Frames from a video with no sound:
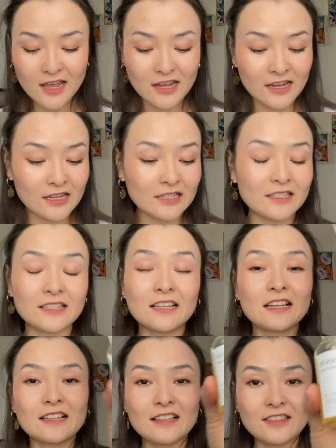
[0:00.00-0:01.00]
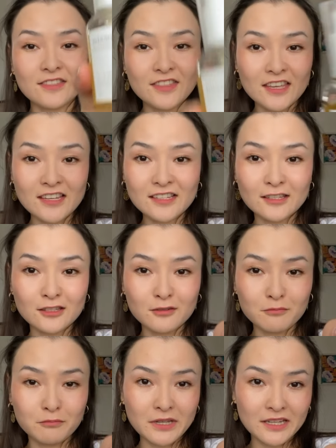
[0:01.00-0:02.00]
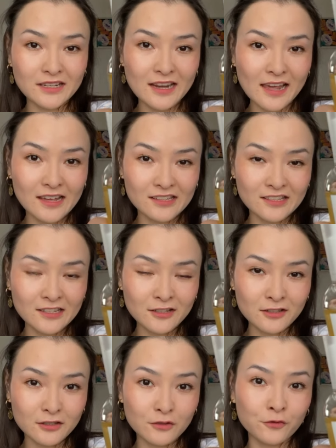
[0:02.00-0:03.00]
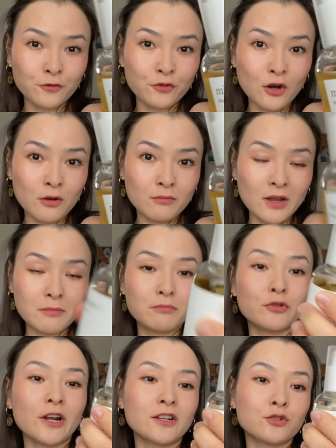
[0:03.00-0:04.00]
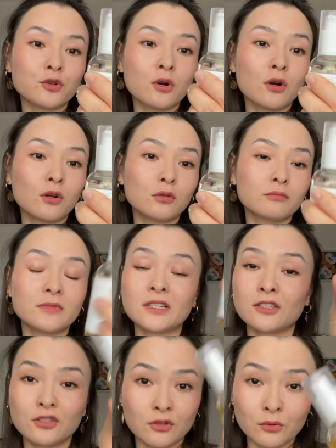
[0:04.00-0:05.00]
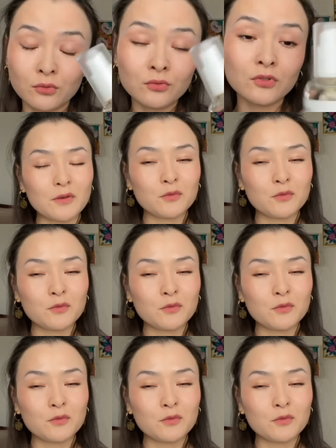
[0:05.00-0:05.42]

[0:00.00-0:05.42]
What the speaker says: is this bean essence from a brand called mixsoon.